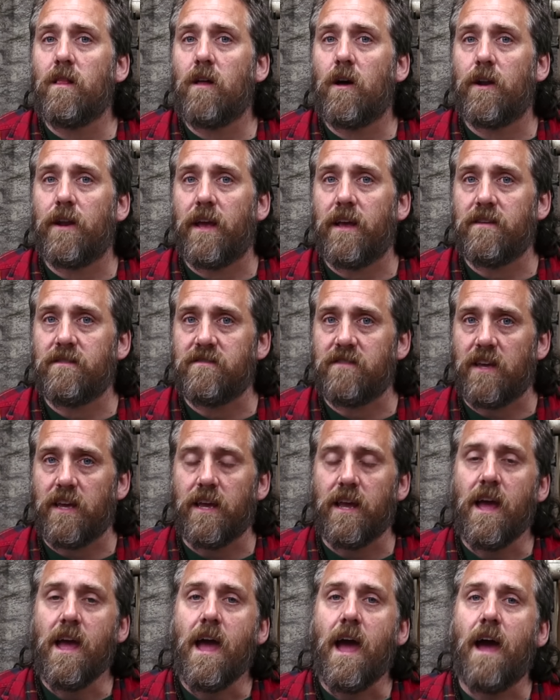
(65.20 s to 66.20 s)
on
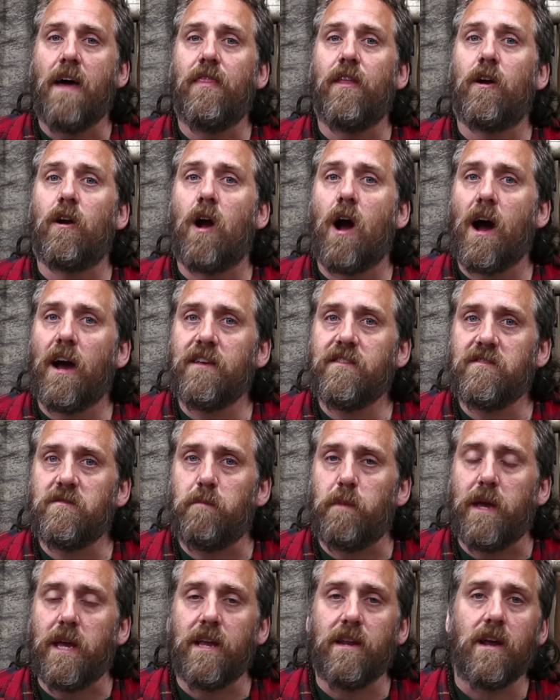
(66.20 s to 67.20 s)
AC, and they're high
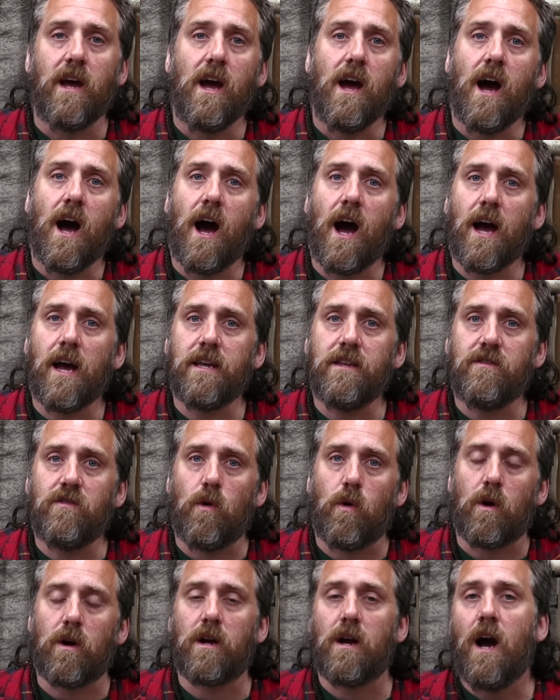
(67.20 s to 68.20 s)
speed, high
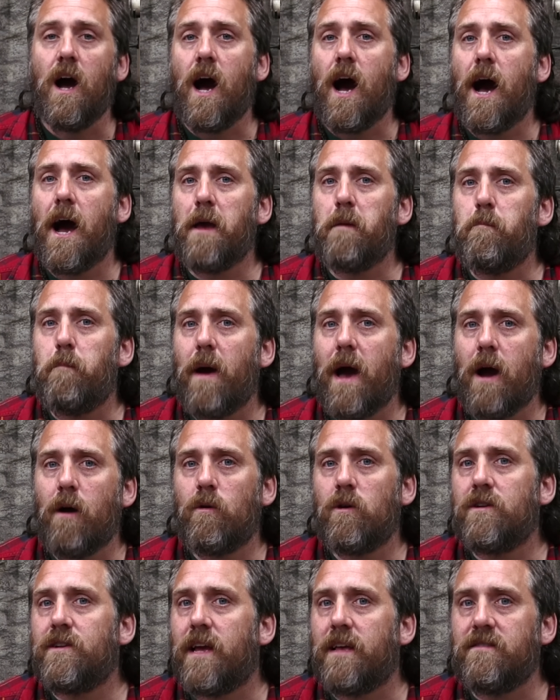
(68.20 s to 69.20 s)
torque, high
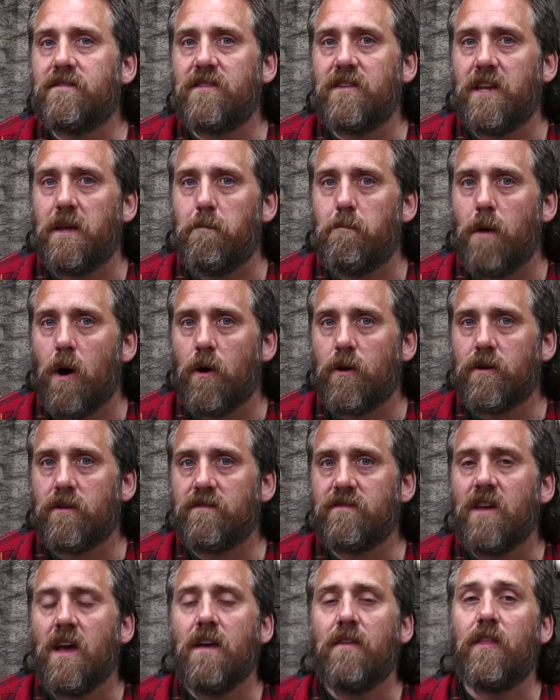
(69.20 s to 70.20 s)
power density
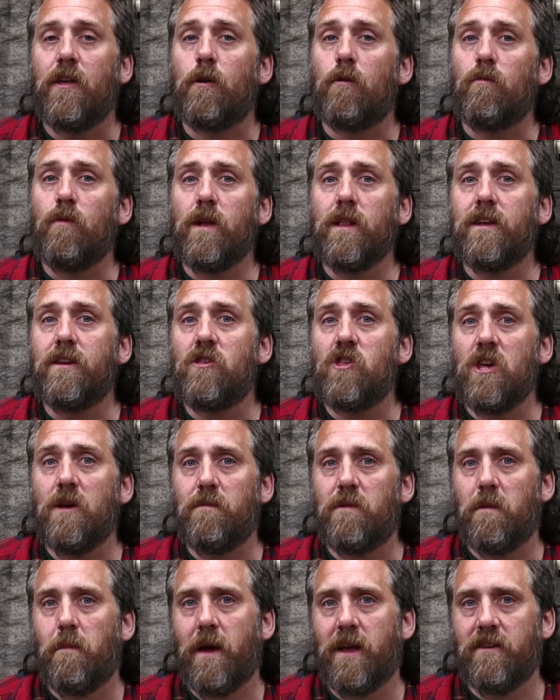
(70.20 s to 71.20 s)
motors that are really
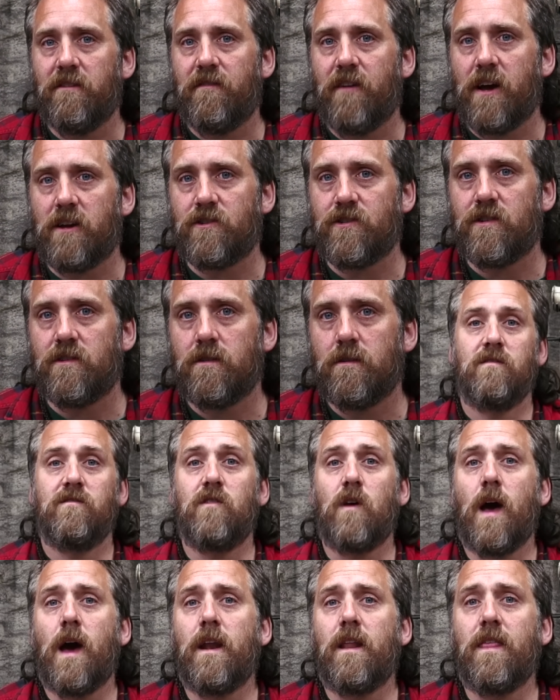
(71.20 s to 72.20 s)
cheap to manufacture.
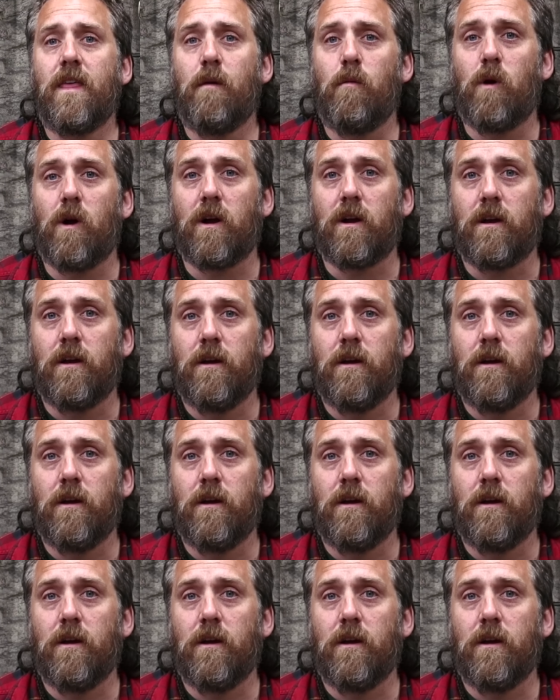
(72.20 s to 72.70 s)
So how do they work?